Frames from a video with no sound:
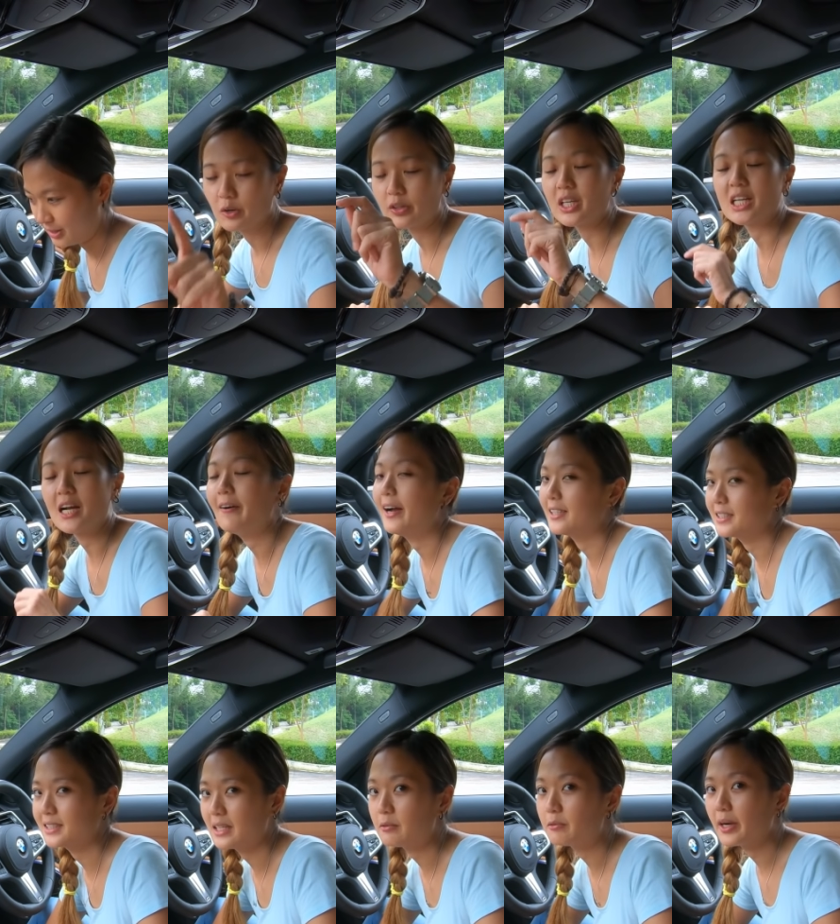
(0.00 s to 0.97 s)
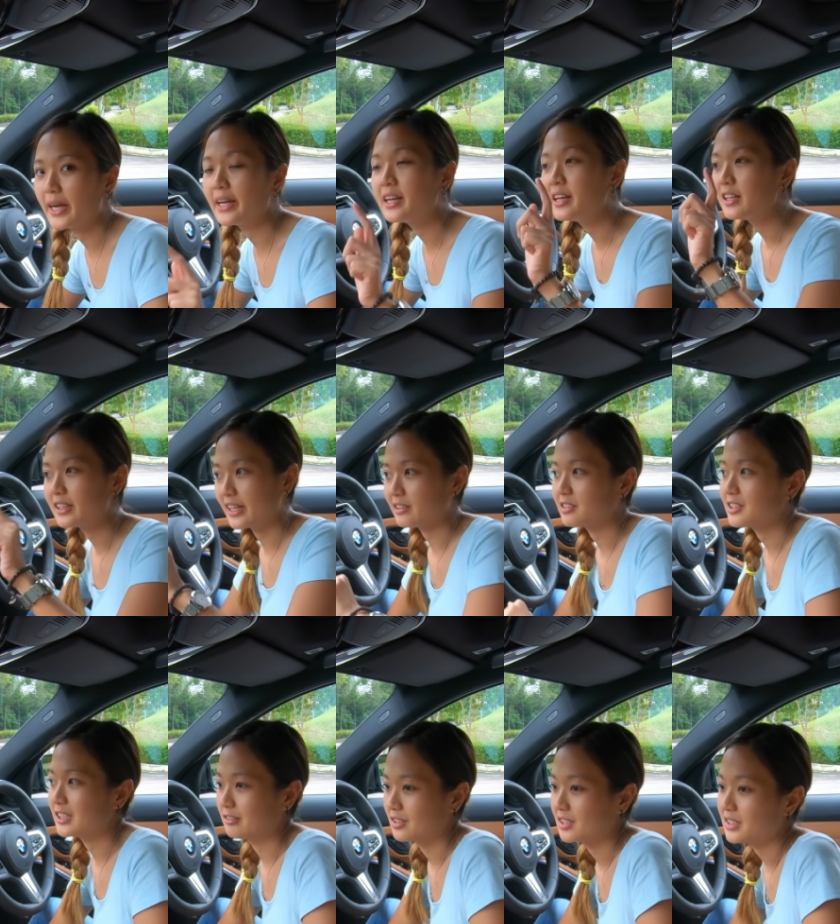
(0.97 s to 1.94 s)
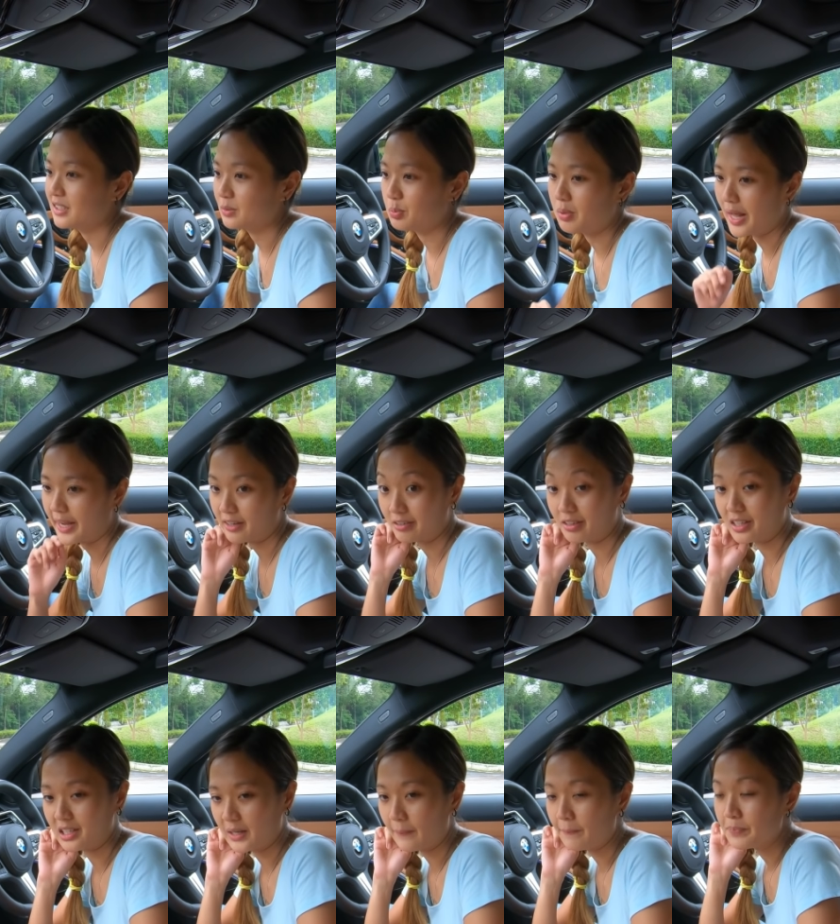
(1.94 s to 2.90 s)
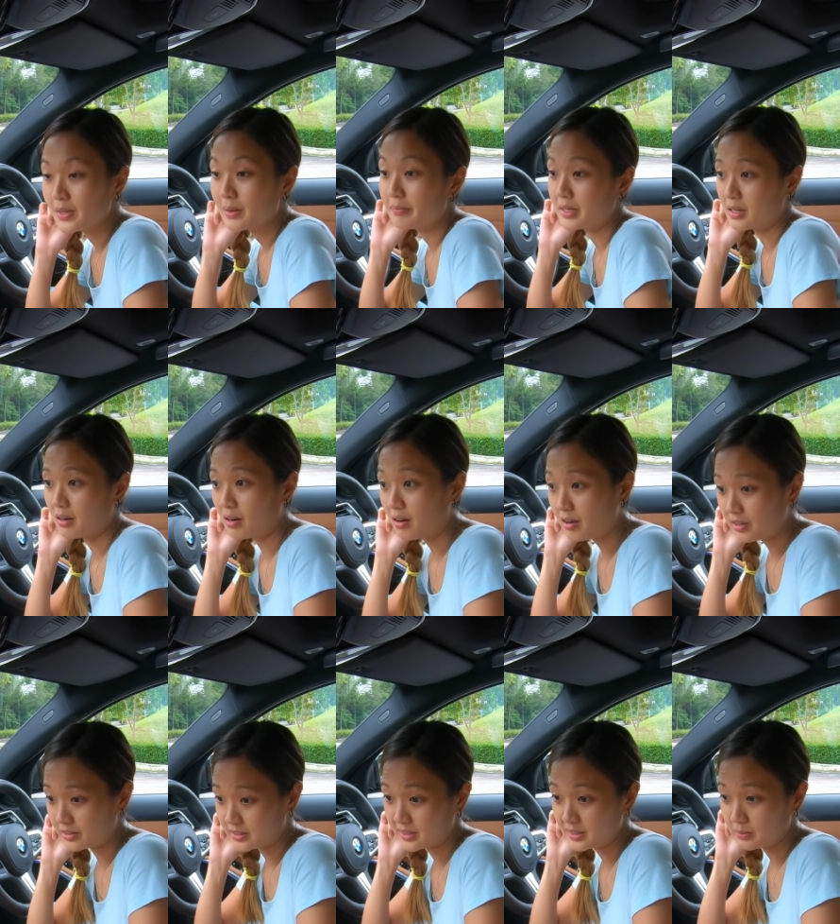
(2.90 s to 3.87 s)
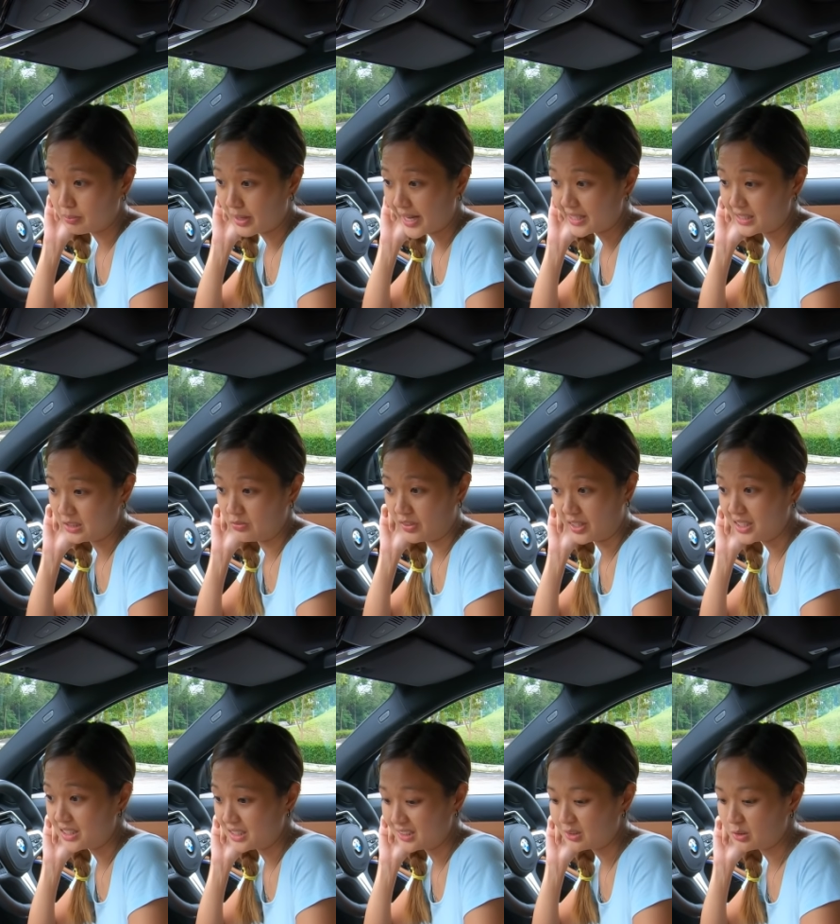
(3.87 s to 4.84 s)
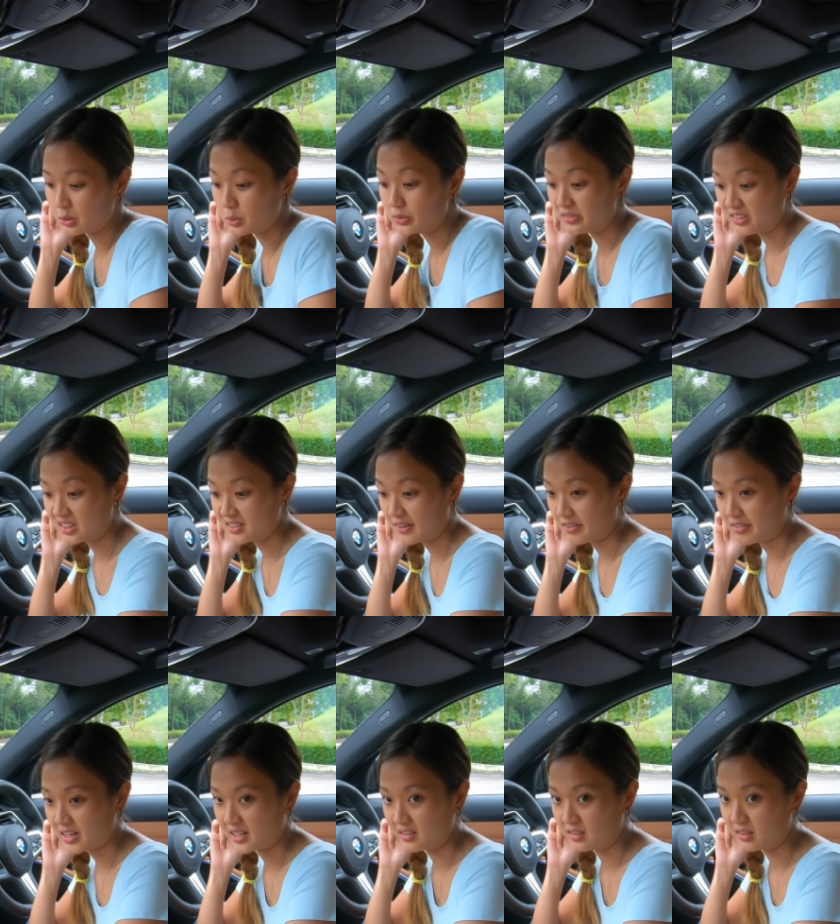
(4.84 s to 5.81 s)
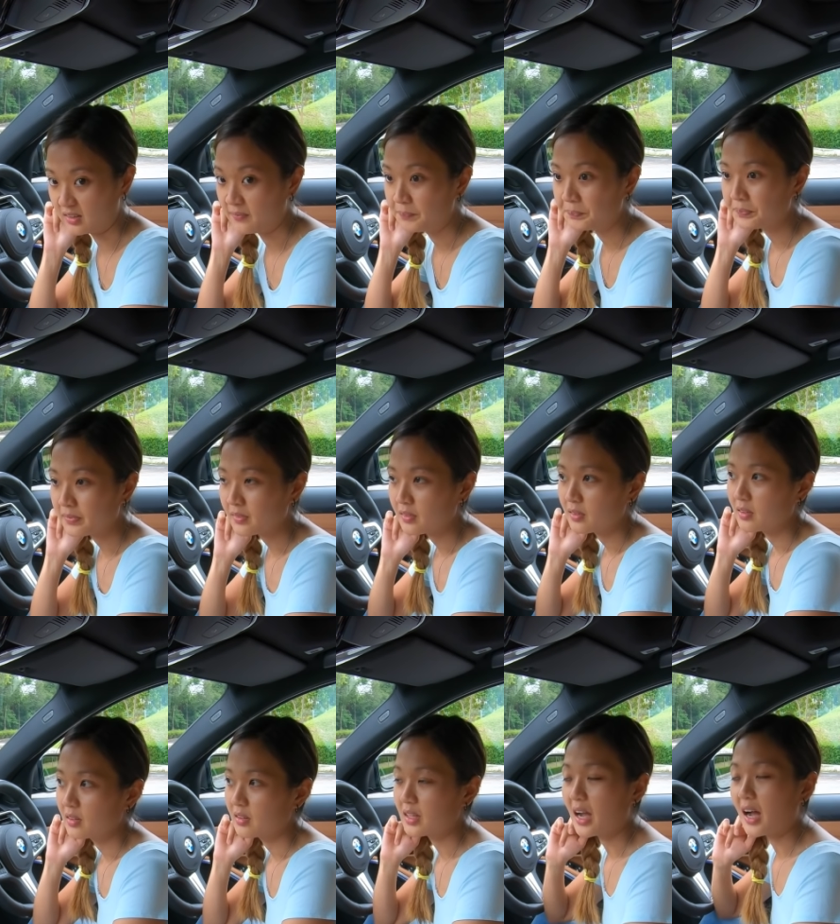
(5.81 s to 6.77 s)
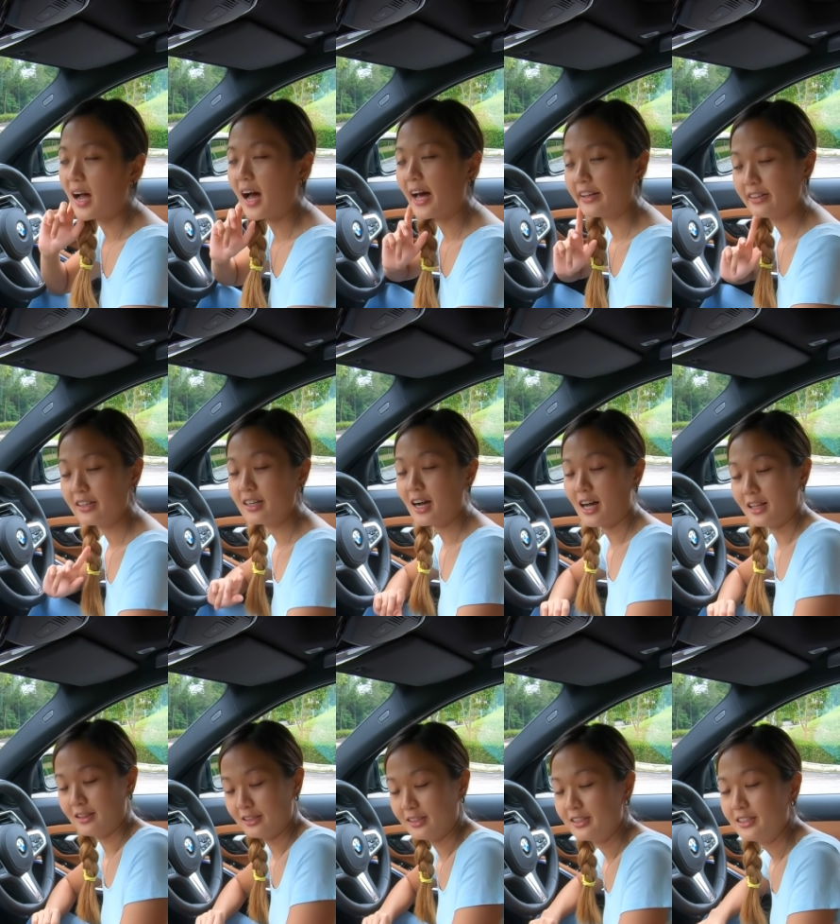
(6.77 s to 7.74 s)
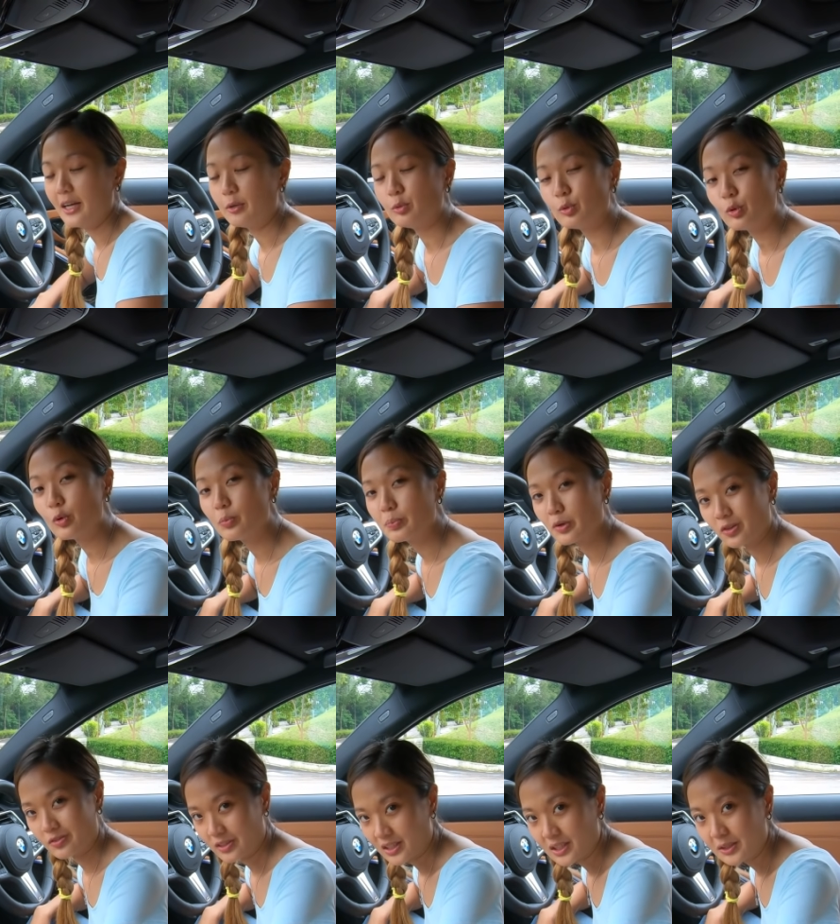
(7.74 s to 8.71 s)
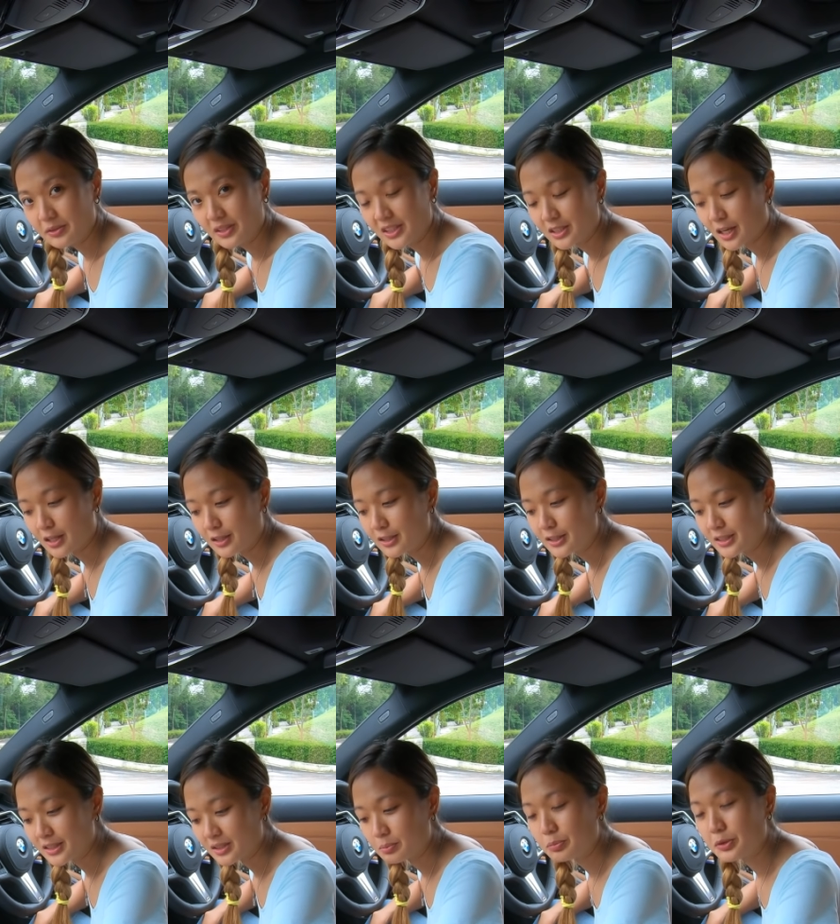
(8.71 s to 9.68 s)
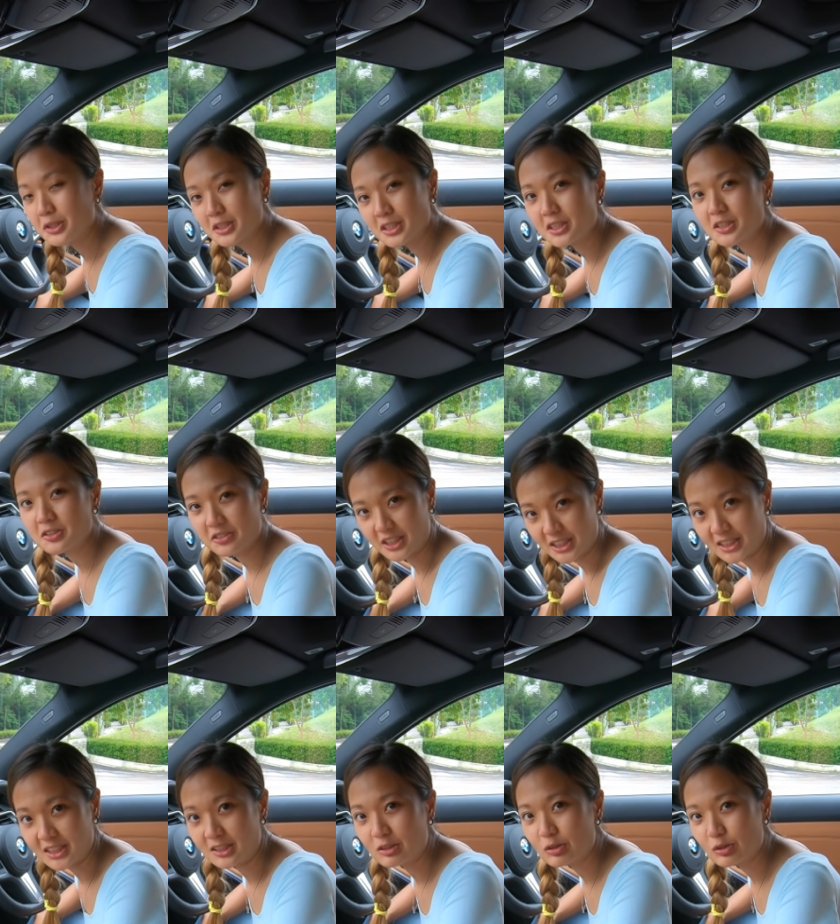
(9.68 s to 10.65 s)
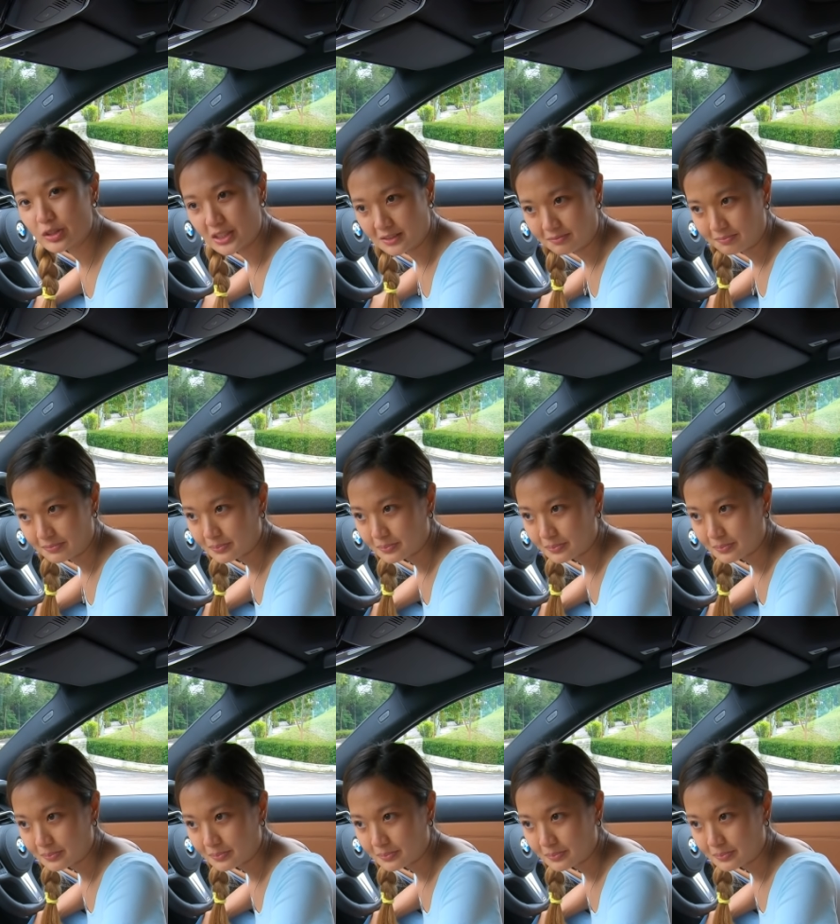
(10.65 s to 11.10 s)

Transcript: Okay, now I understand why the exterior is black already, because black is very easy to go with this type of color. The other color that will go perfectly with this color is British Racing Green,